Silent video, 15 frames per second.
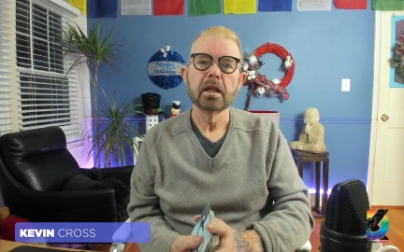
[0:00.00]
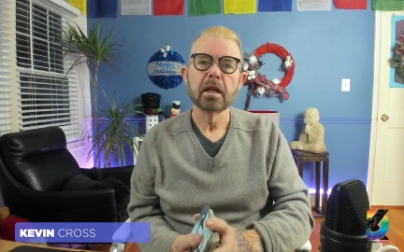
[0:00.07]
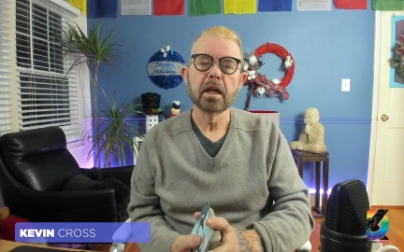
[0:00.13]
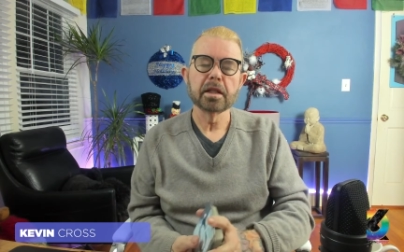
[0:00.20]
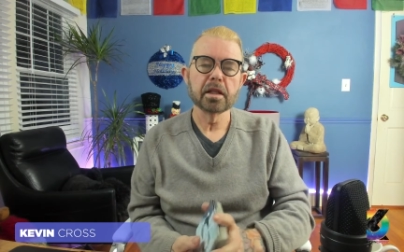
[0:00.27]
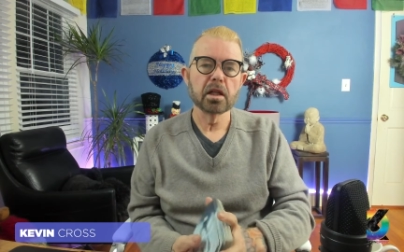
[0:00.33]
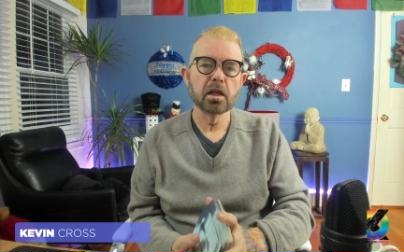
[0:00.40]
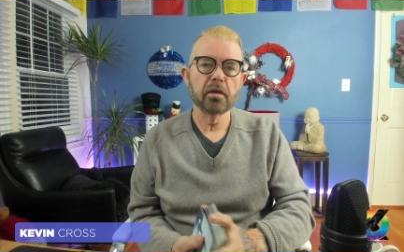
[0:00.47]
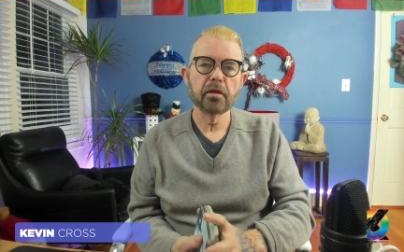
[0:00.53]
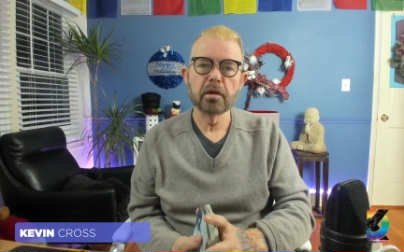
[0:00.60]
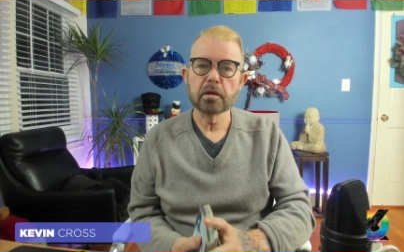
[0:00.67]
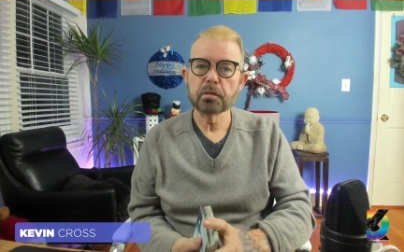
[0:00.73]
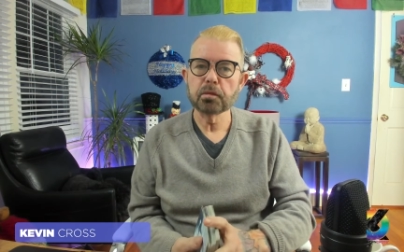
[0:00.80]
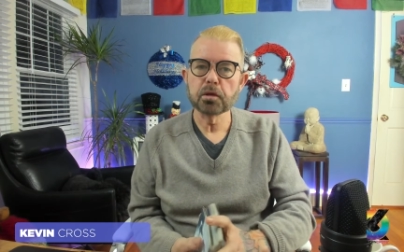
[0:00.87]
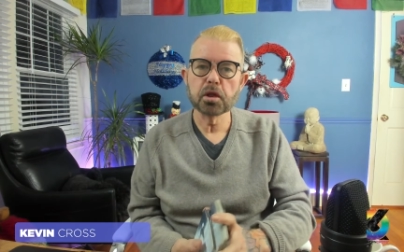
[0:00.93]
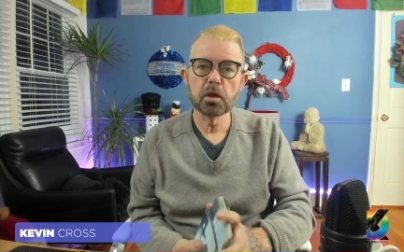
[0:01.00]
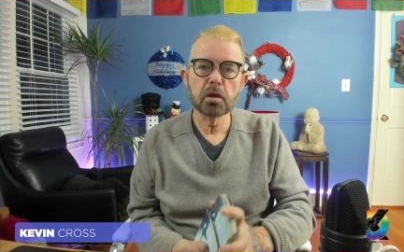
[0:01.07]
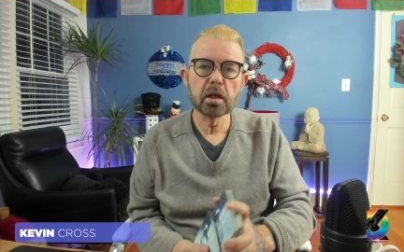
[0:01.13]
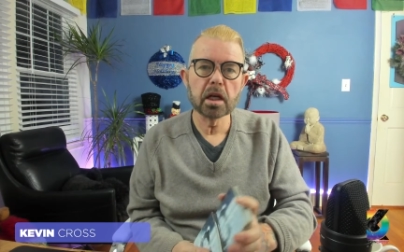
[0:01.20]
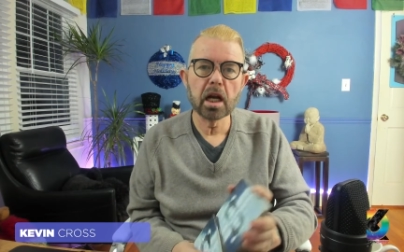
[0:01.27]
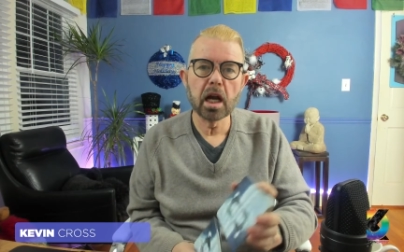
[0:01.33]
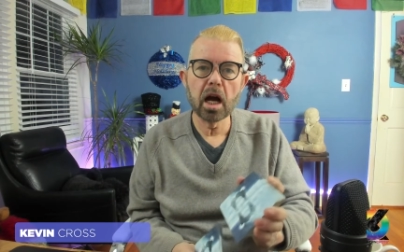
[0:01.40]
I don't know if it was
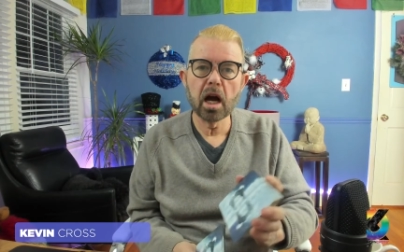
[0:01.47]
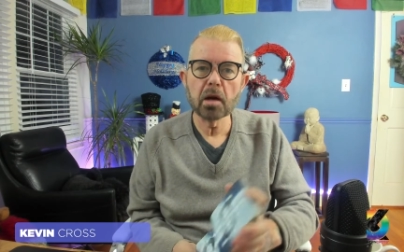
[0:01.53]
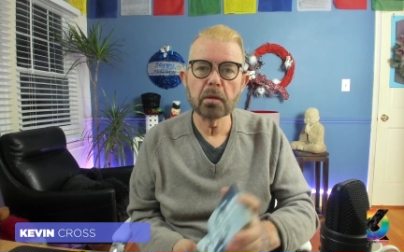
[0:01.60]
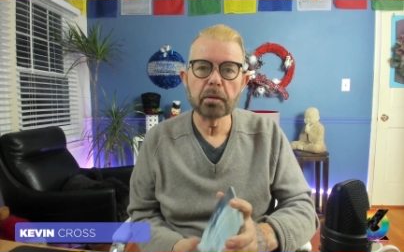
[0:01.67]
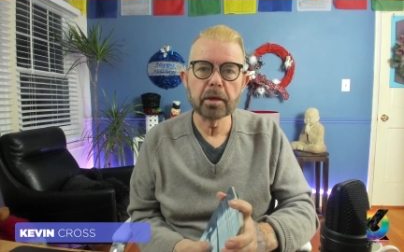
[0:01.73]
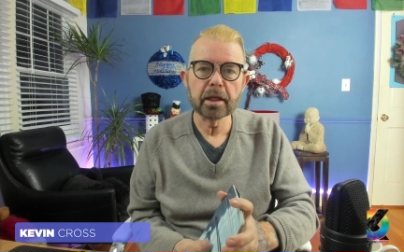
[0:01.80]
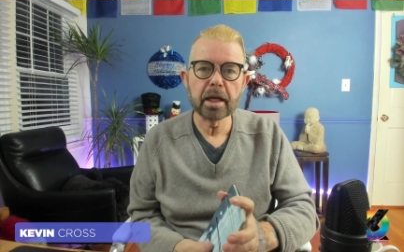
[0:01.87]
Petula Clark, but it